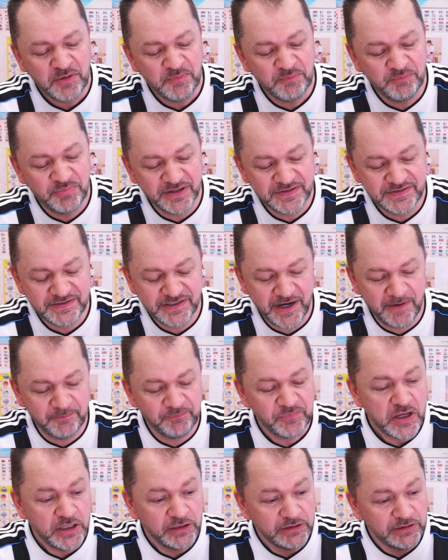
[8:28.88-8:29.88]
But
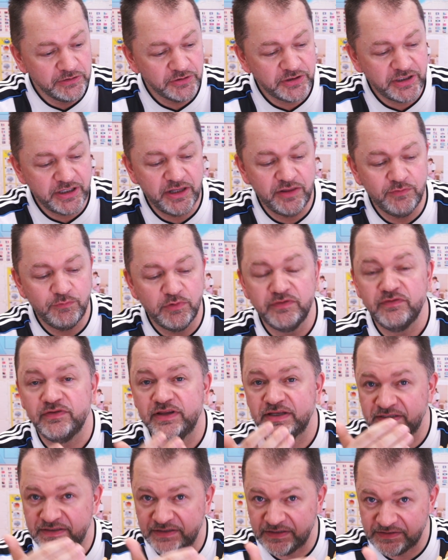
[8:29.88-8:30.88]
looking at the one,
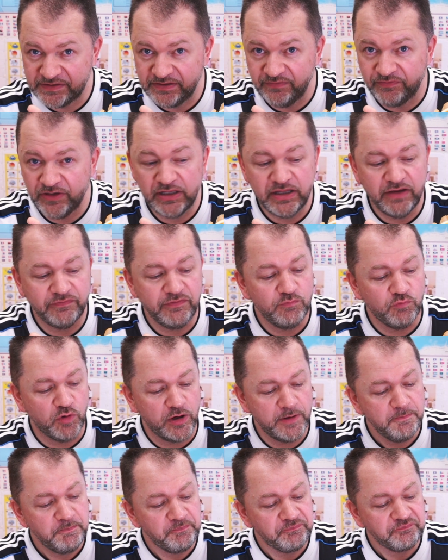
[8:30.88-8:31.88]
this is the 7-Eleven
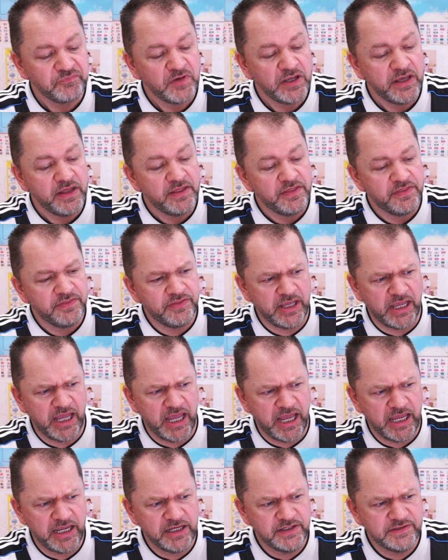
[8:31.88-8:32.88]
one. The
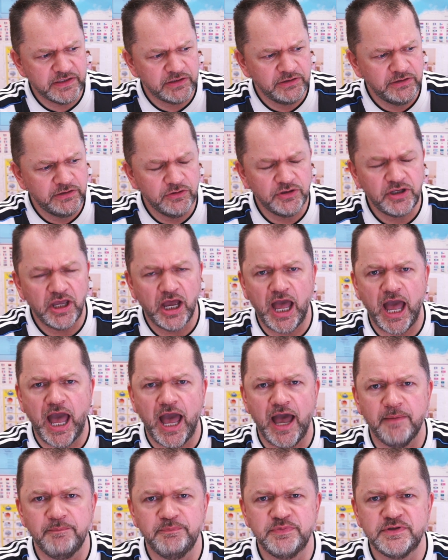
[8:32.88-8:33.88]
eggs look
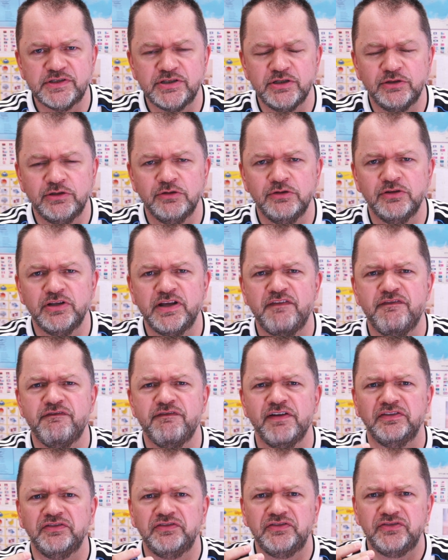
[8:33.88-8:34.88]
absolutely
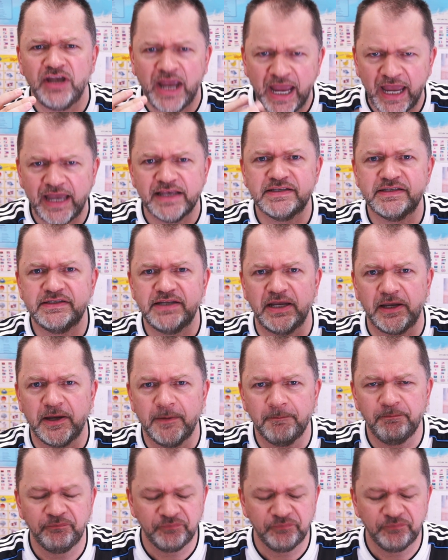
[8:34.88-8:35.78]
fantastic.